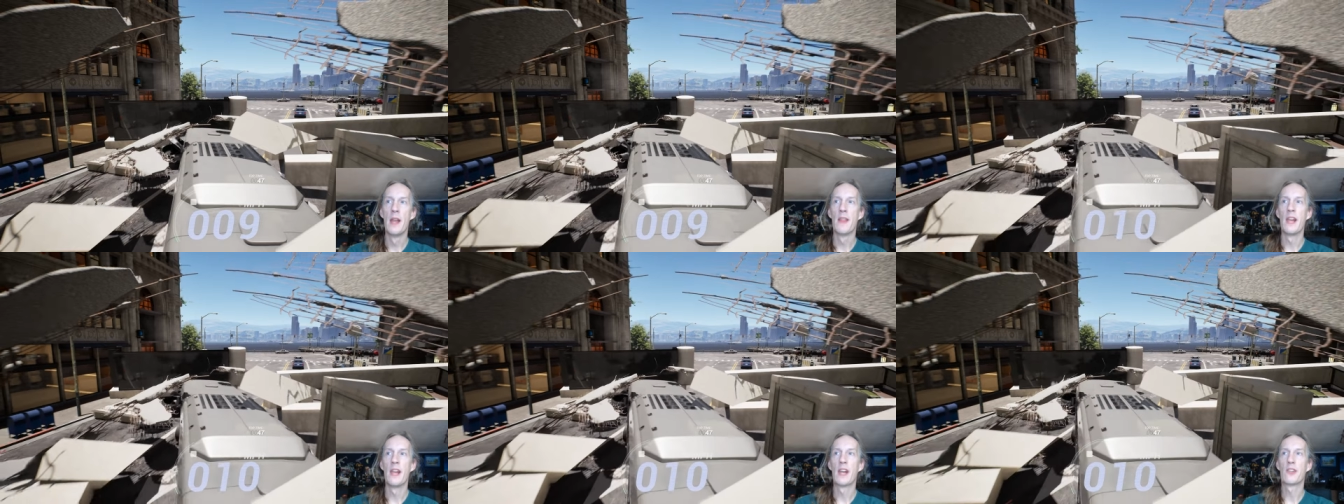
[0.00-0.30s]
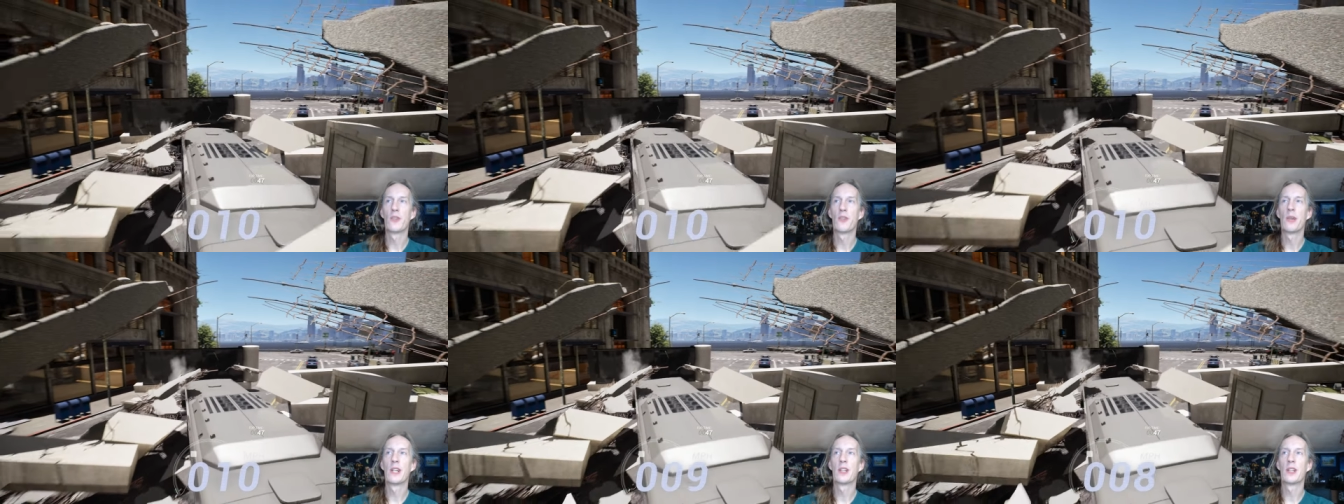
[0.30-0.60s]
that
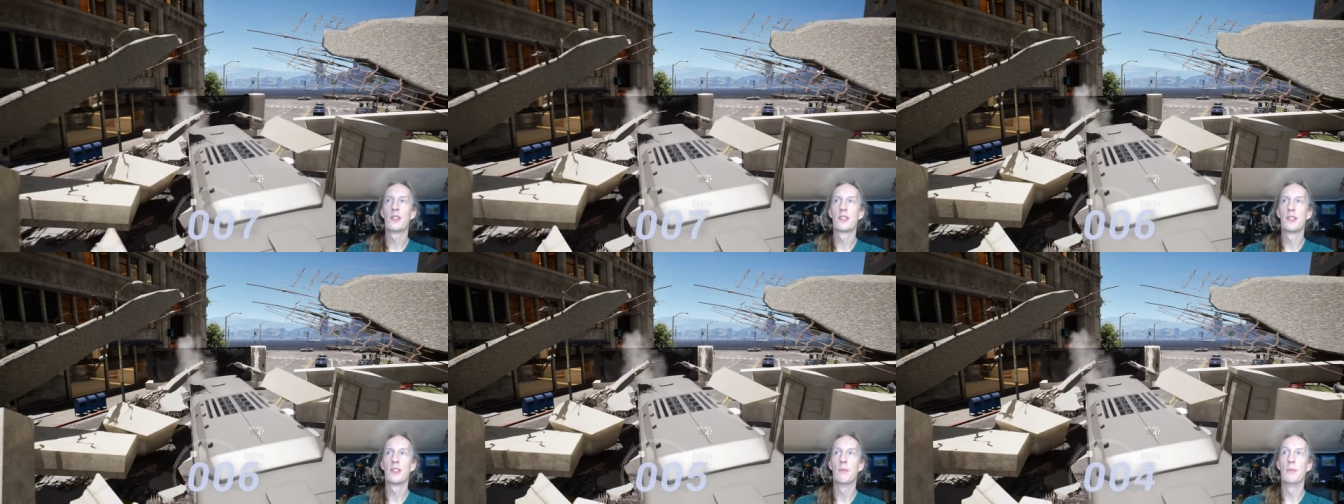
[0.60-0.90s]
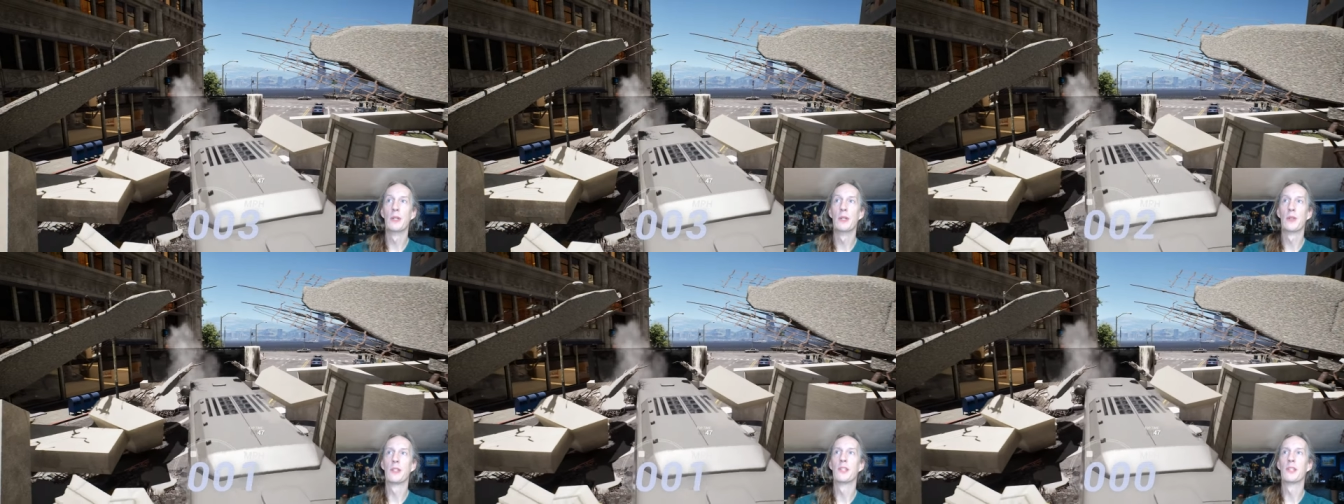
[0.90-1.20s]
triggers the
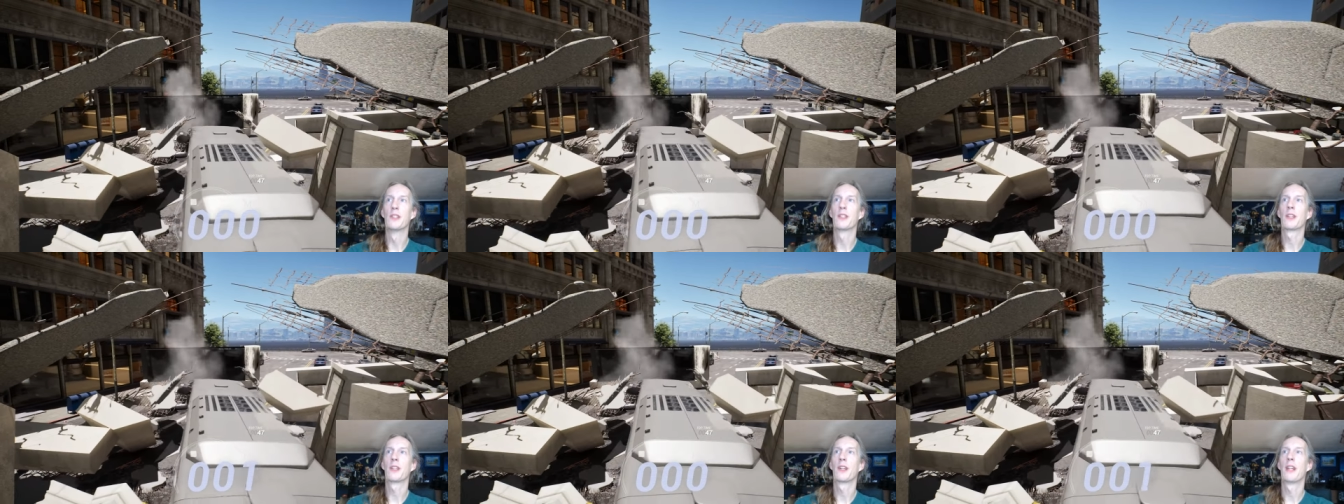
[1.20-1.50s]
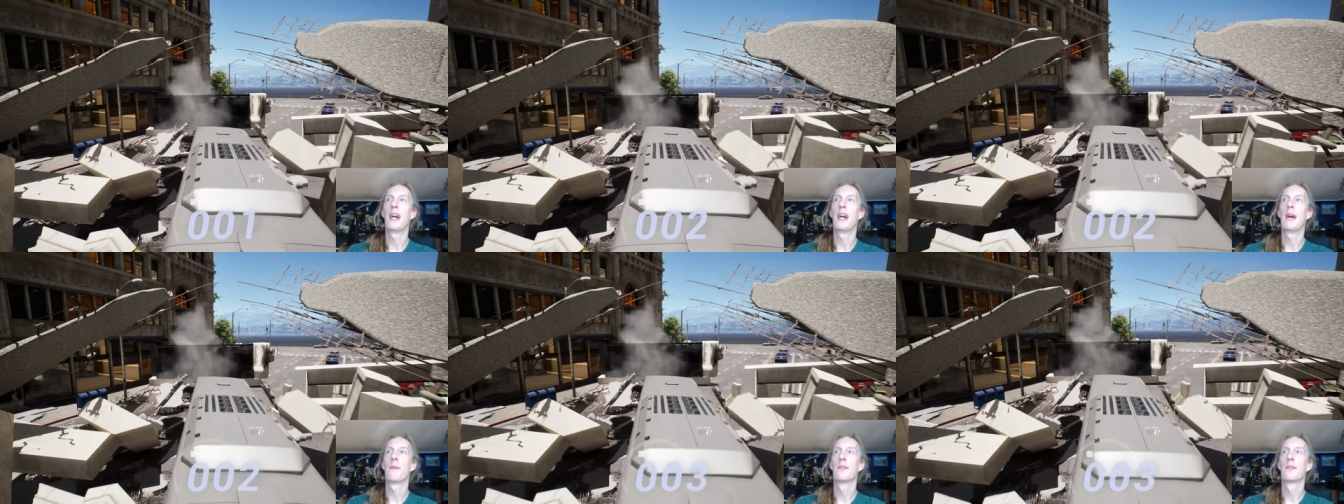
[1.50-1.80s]
building to
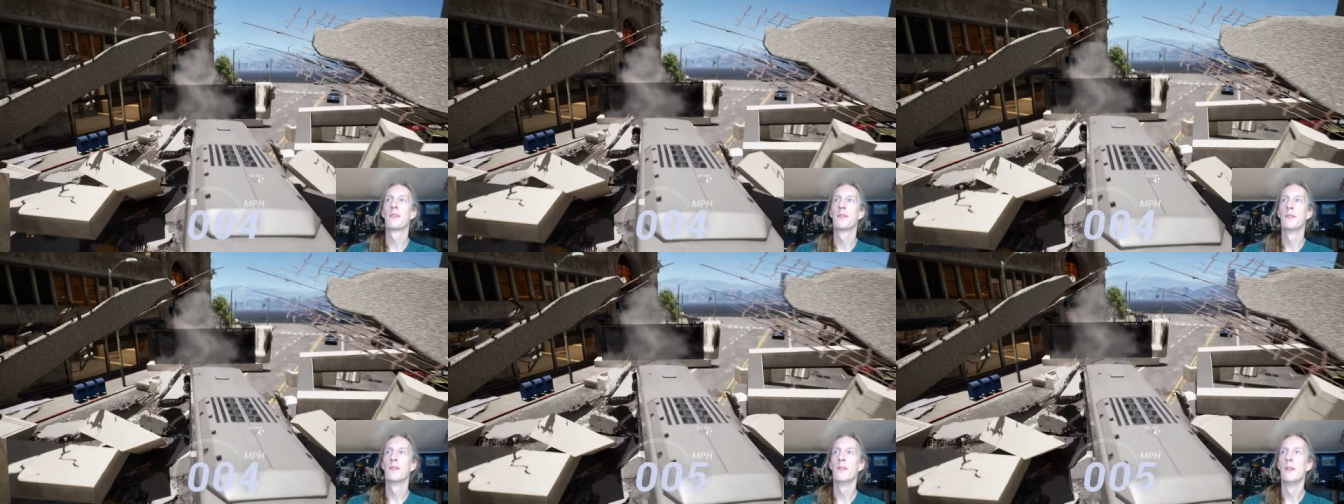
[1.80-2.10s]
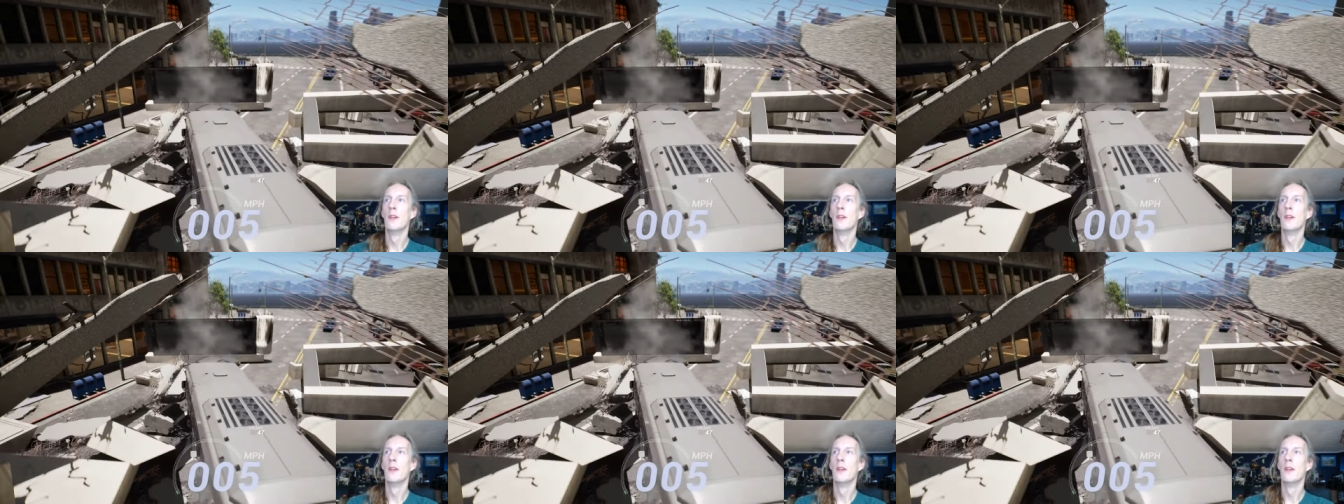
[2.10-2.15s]
collapse.